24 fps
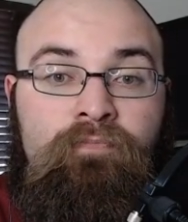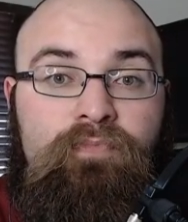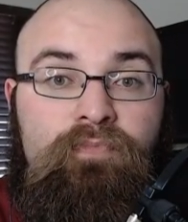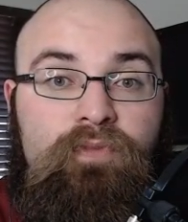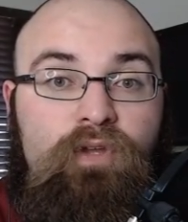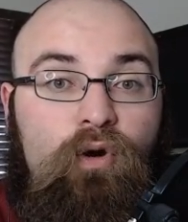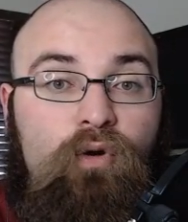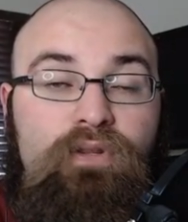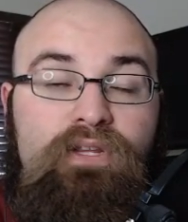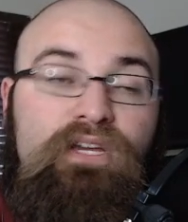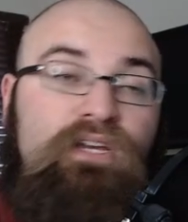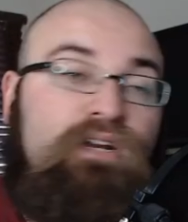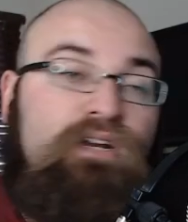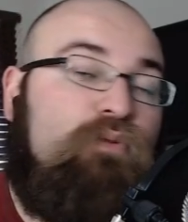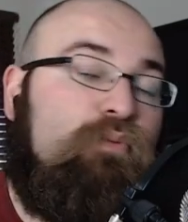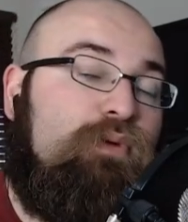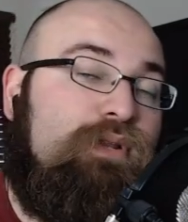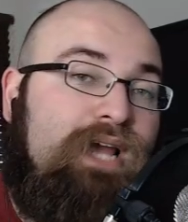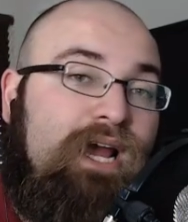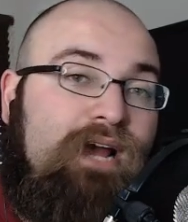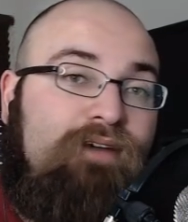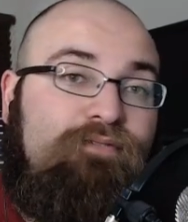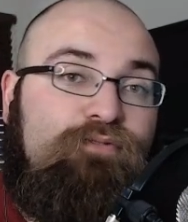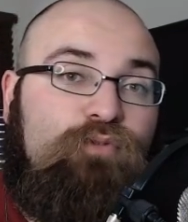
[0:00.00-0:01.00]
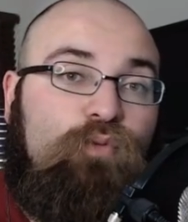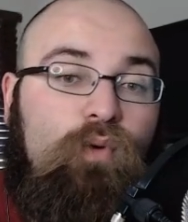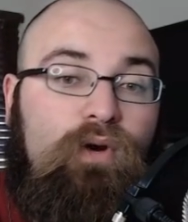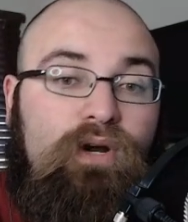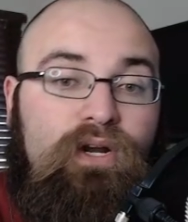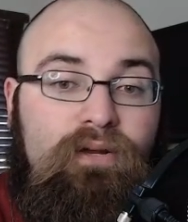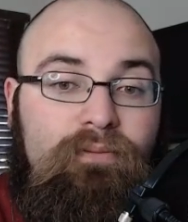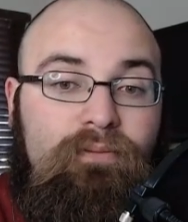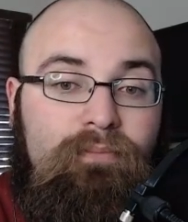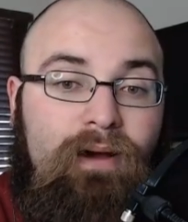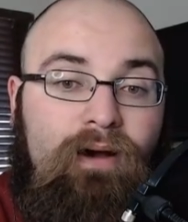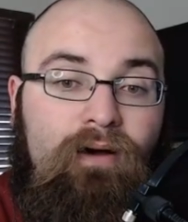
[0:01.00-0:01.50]
They're only going to really have to
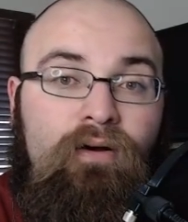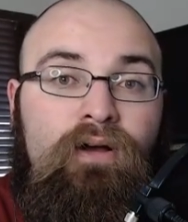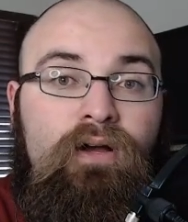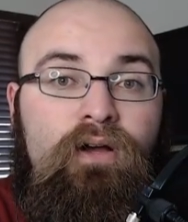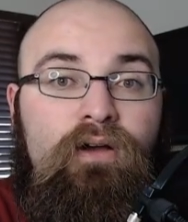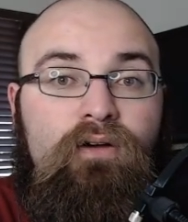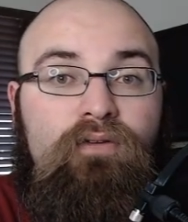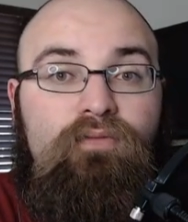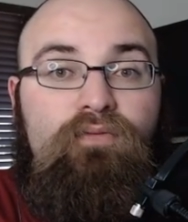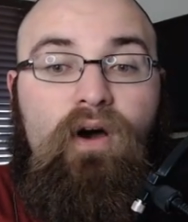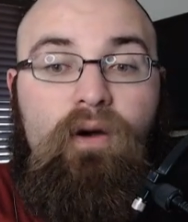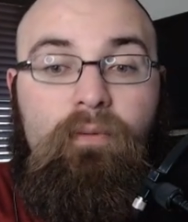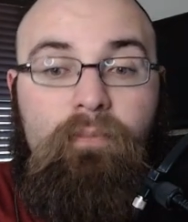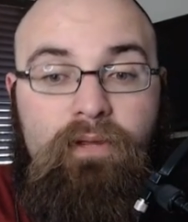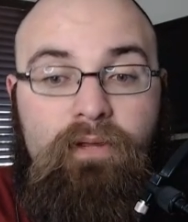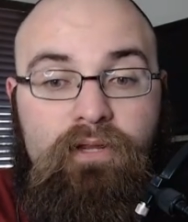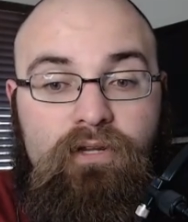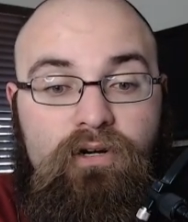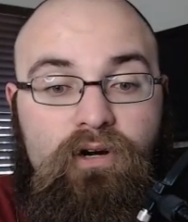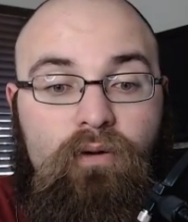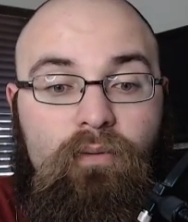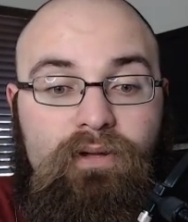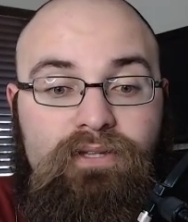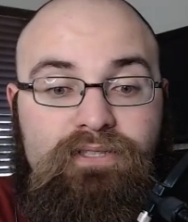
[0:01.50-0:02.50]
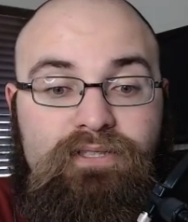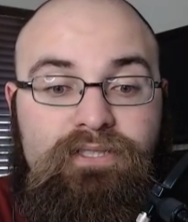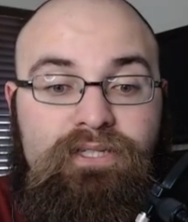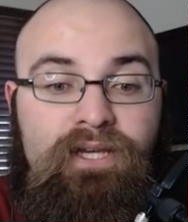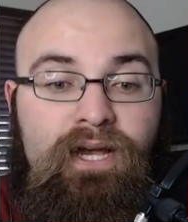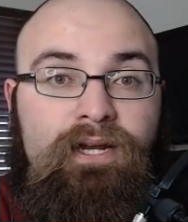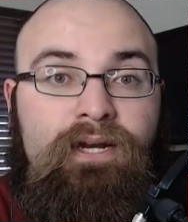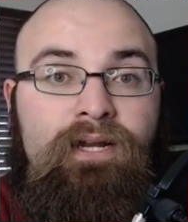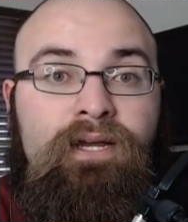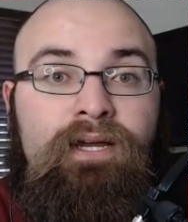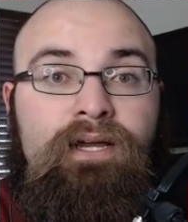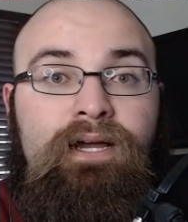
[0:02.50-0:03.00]
worry about Von Miller on one
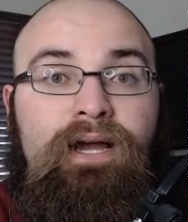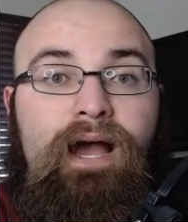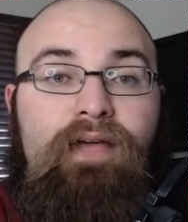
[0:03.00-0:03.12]
side.